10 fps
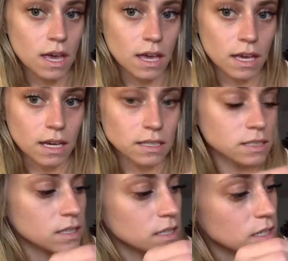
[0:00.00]
and
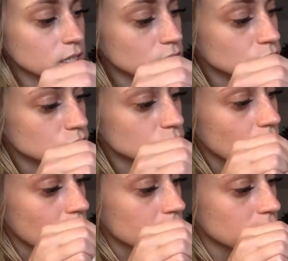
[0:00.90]
the
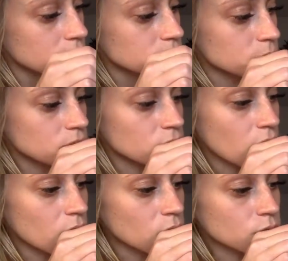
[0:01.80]
tricuspid
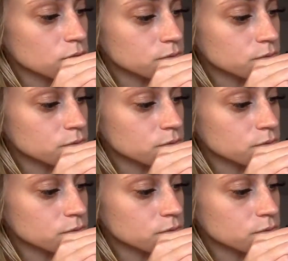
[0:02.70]
valve,